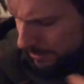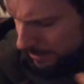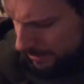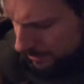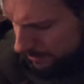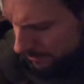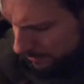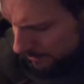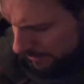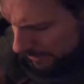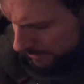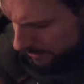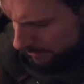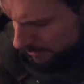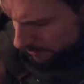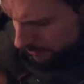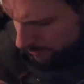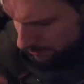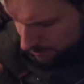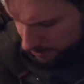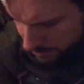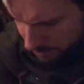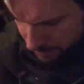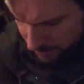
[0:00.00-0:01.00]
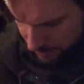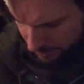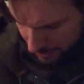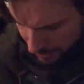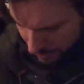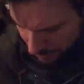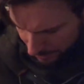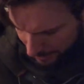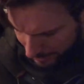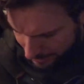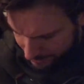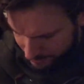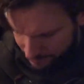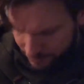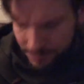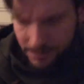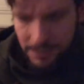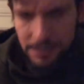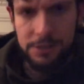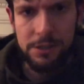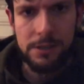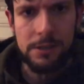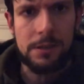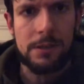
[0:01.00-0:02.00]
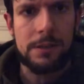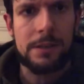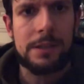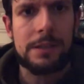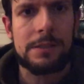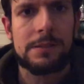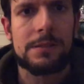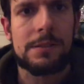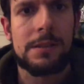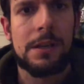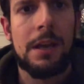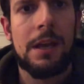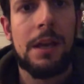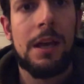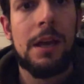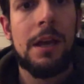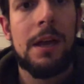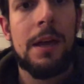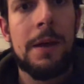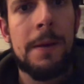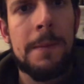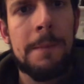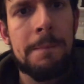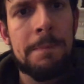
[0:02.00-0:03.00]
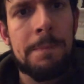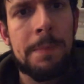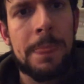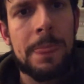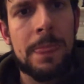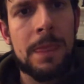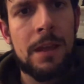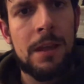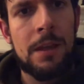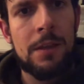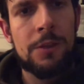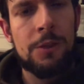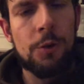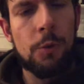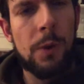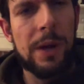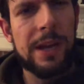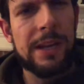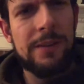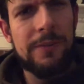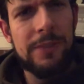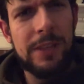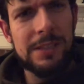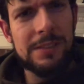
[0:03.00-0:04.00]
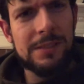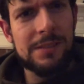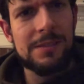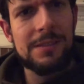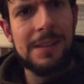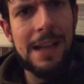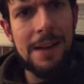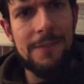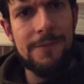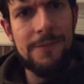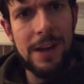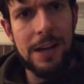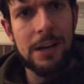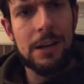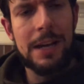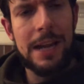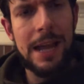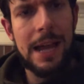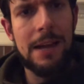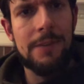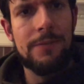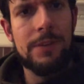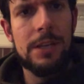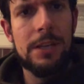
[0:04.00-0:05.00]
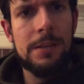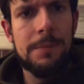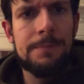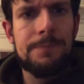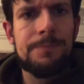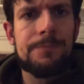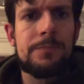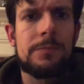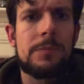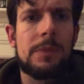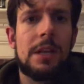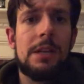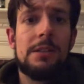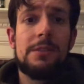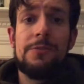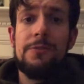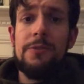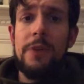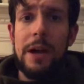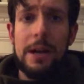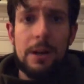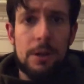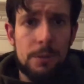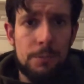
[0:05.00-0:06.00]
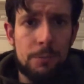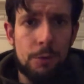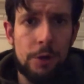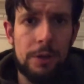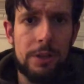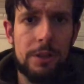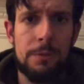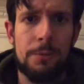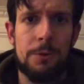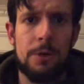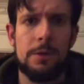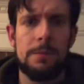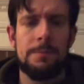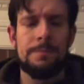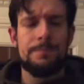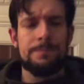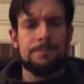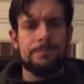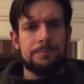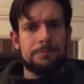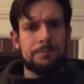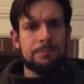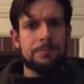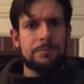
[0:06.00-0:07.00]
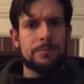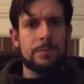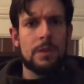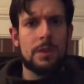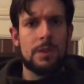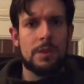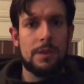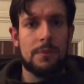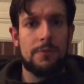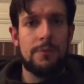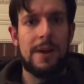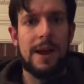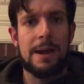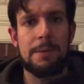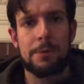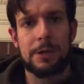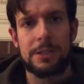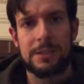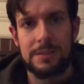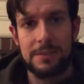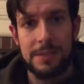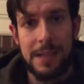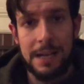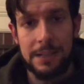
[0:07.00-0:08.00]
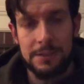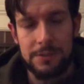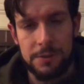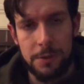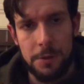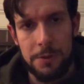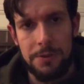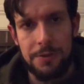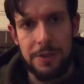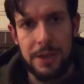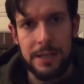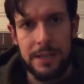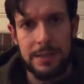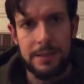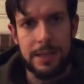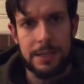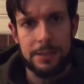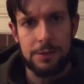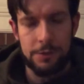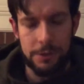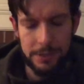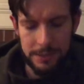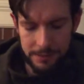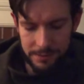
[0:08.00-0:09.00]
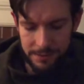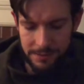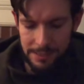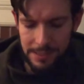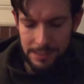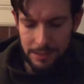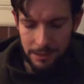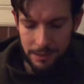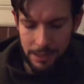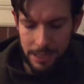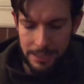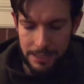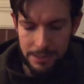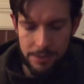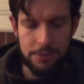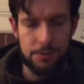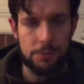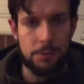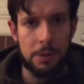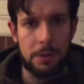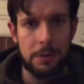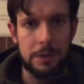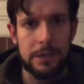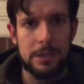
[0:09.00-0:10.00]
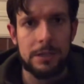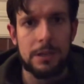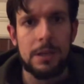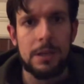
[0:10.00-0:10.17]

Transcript: inside, there's just a lot of stitching on this. The weight of this is not very heavy. It's very breathable. The fabric is not so thin that you can see light through it.